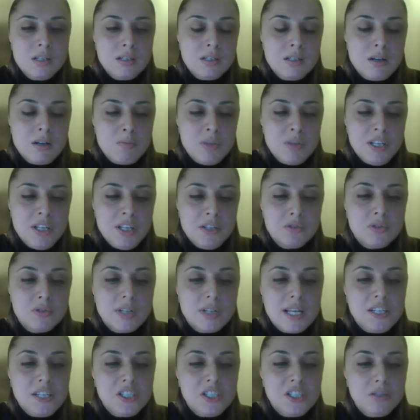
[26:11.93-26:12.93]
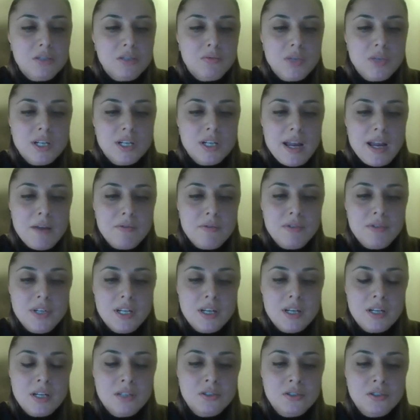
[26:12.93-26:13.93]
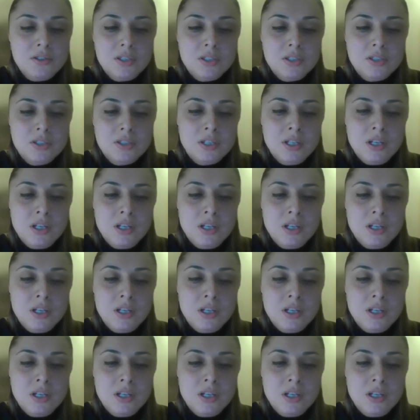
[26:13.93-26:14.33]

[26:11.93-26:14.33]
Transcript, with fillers: coupling relation where every other